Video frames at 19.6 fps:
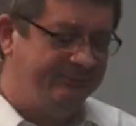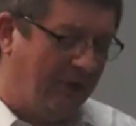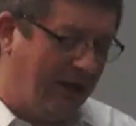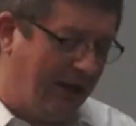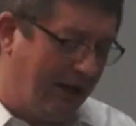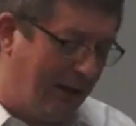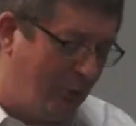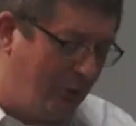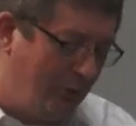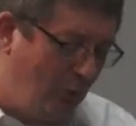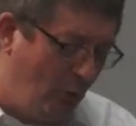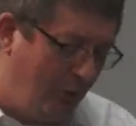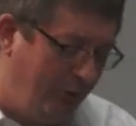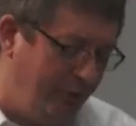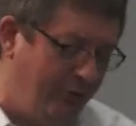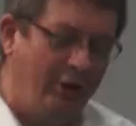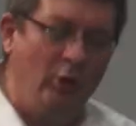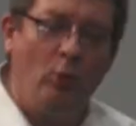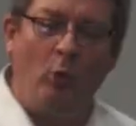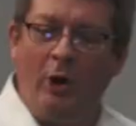And I was
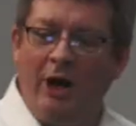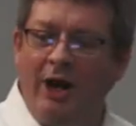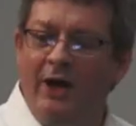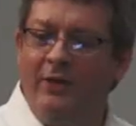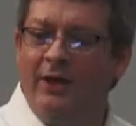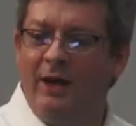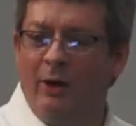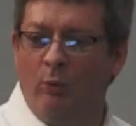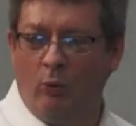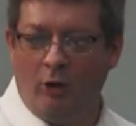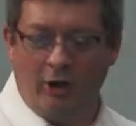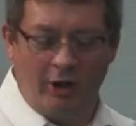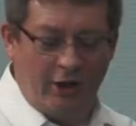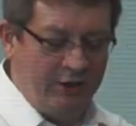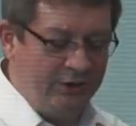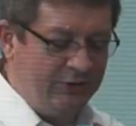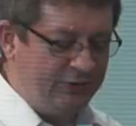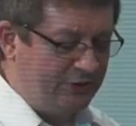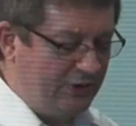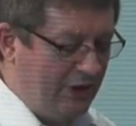wondering why that
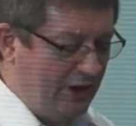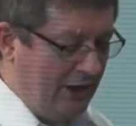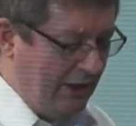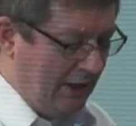was.